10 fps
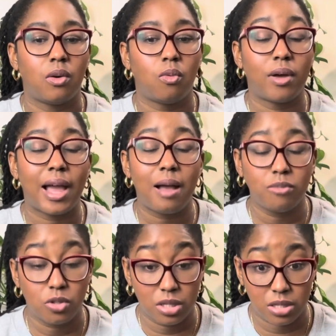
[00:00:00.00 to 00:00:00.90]
what I'm
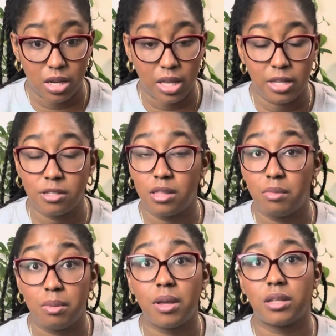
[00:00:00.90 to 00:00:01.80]
noticing is, and there
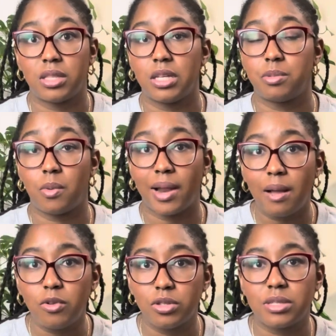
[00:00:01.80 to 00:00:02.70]
may be other things, but what
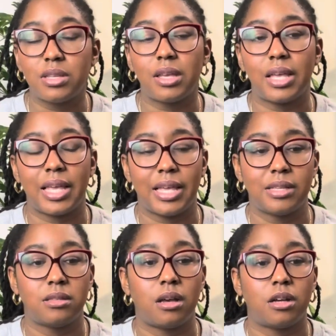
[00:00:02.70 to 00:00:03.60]
I'm noticing
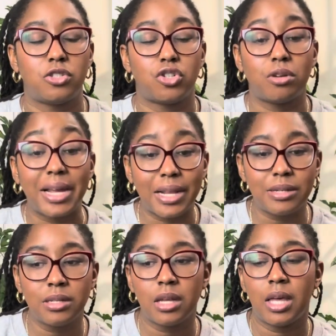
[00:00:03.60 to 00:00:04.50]
is a
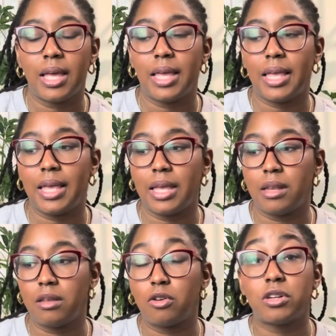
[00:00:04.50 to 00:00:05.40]
trend
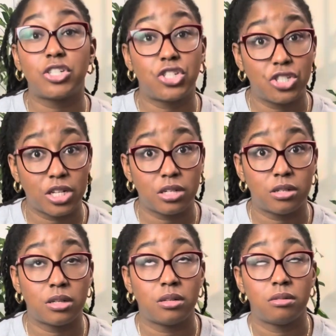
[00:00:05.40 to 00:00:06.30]
in
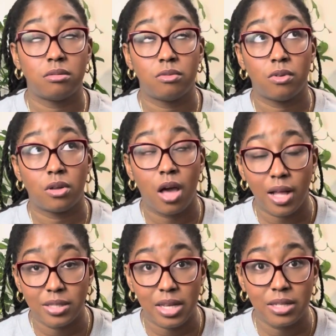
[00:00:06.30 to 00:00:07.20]
Christian
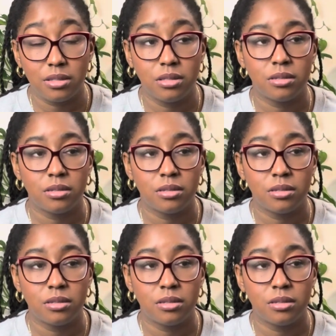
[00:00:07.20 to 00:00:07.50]
content.